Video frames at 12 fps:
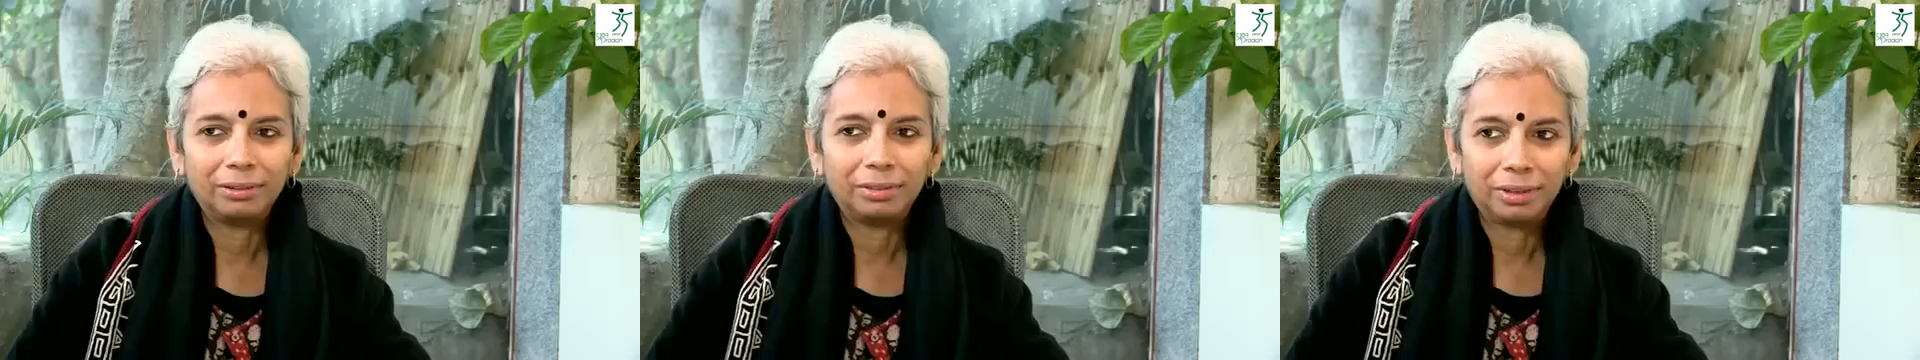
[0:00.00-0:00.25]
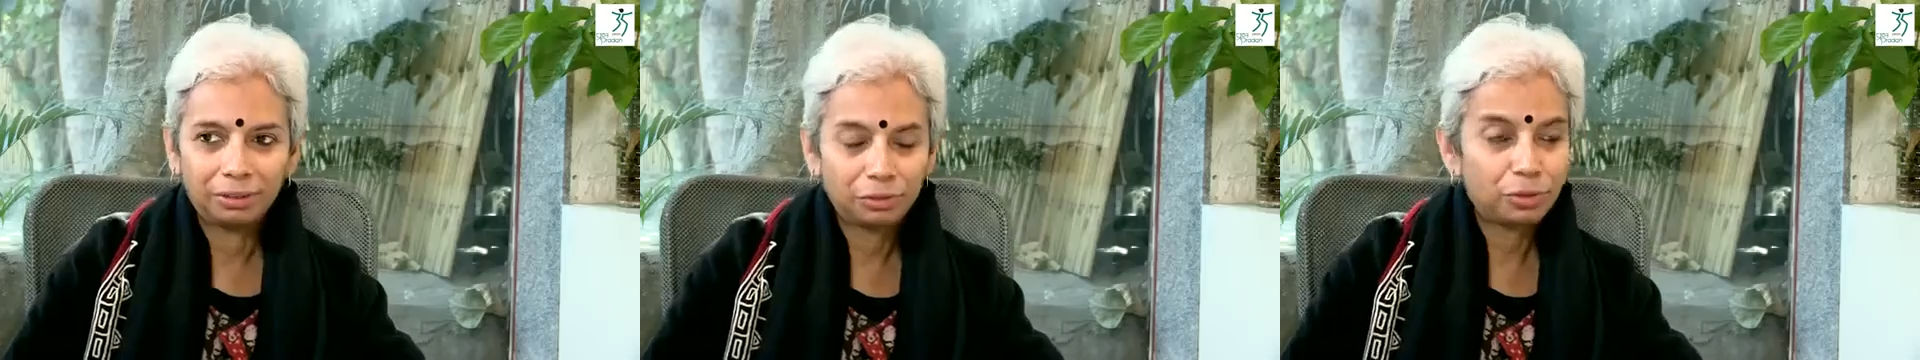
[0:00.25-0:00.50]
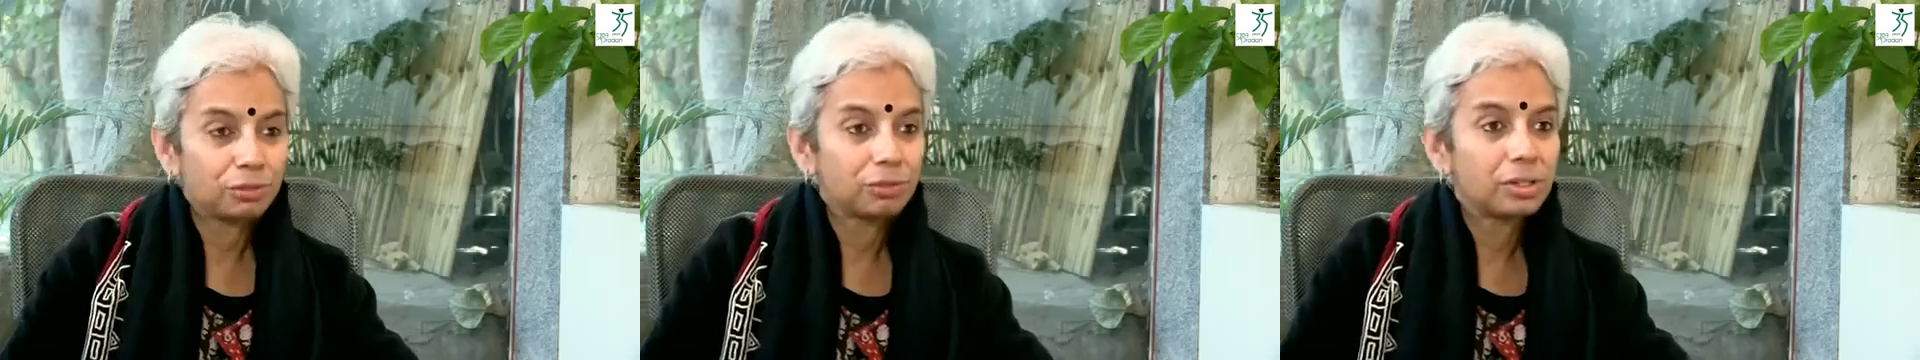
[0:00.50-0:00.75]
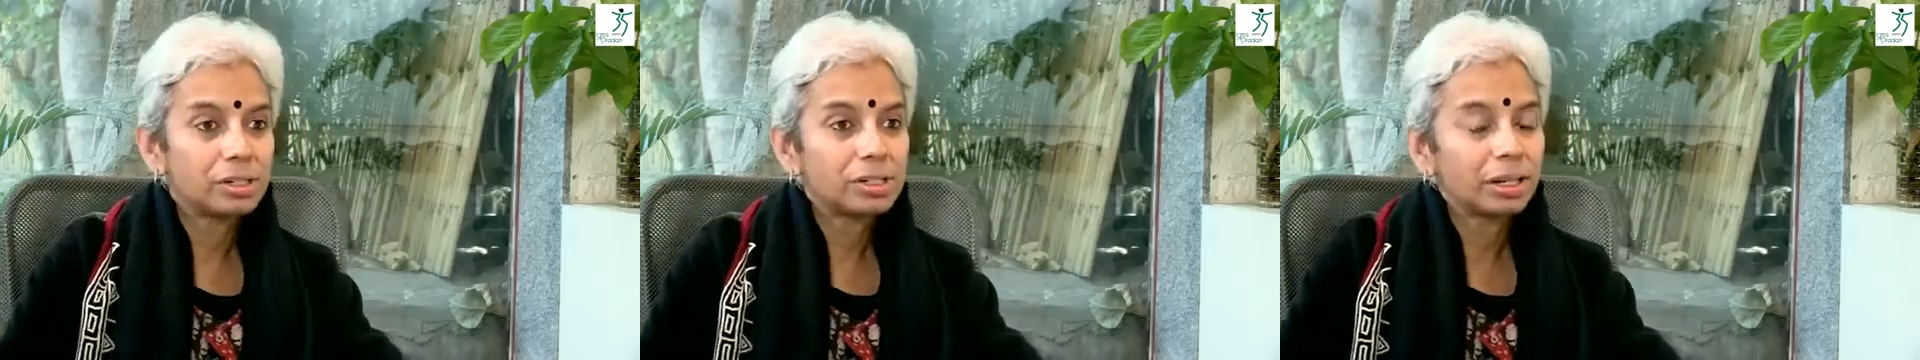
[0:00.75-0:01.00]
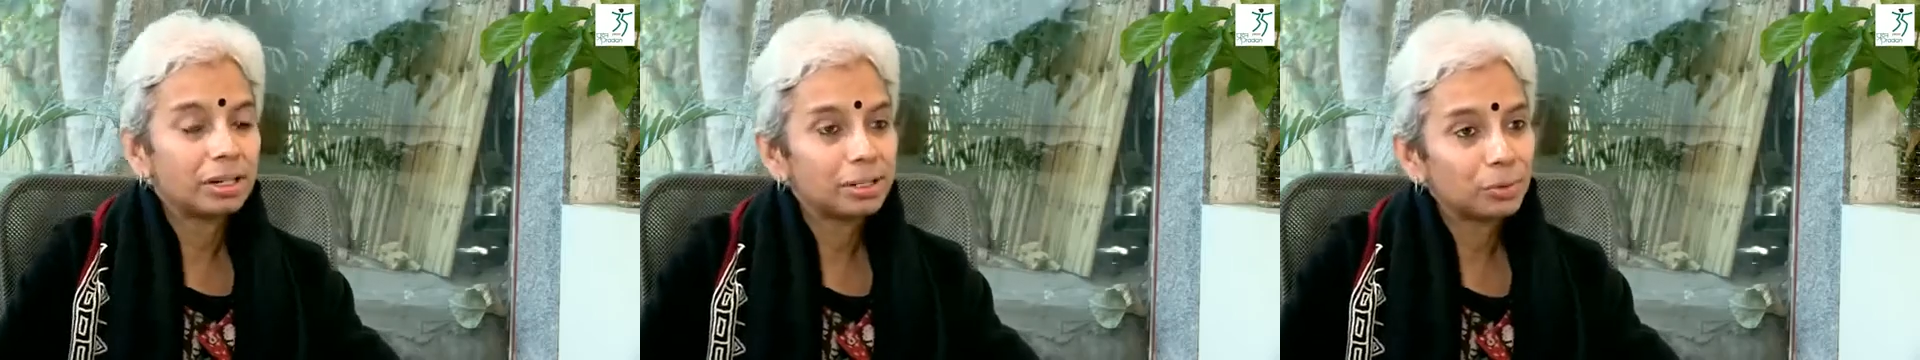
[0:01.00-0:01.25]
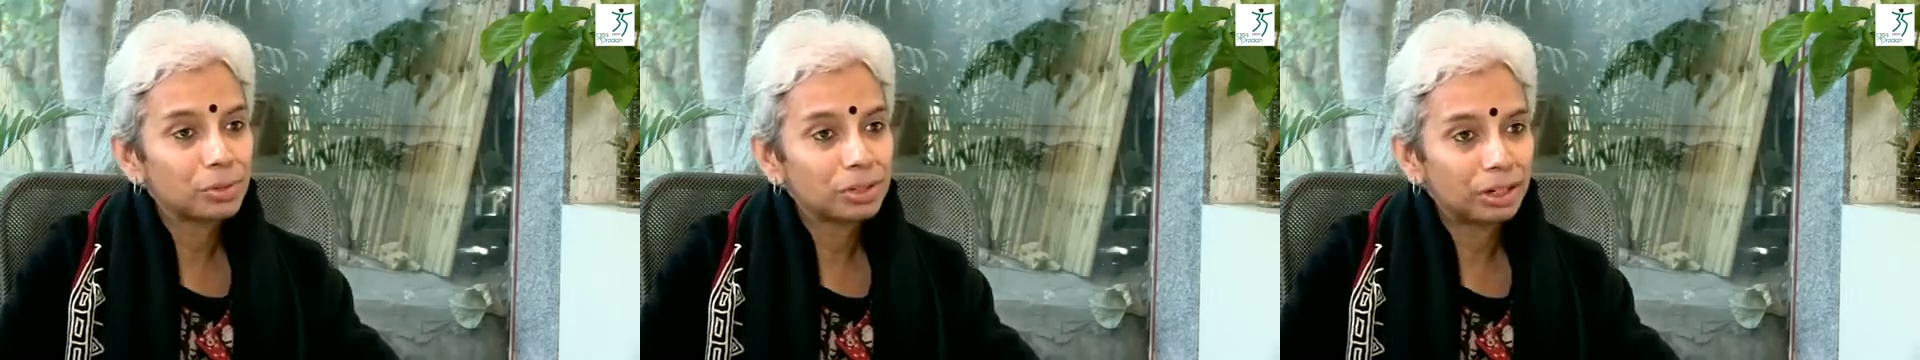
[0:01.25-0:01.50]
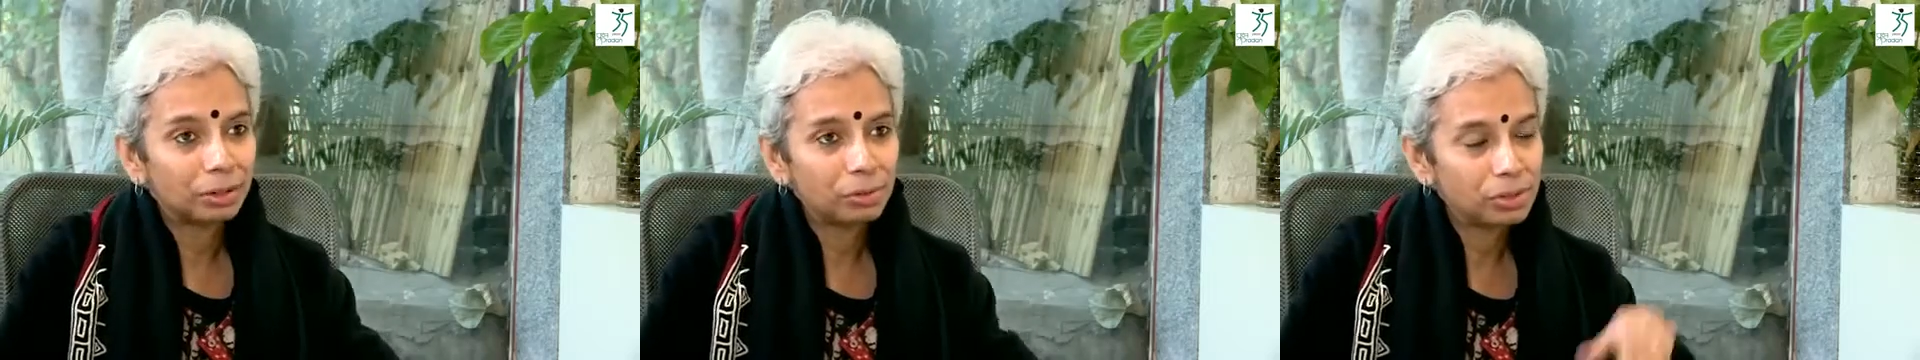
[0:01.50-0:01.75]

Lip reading: Well, of course, the first challenge was that